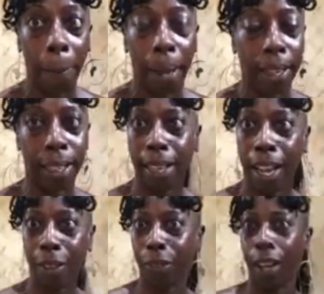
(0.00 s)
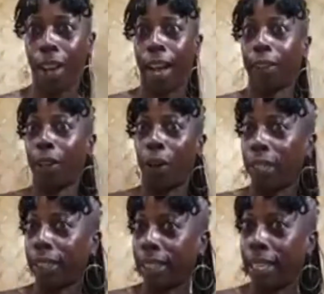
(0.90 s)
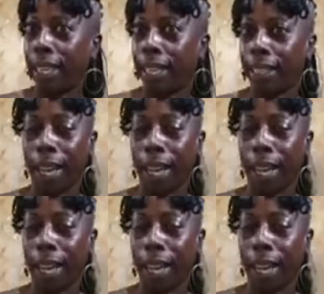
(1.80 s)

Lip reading: And he loved her, and I know he did.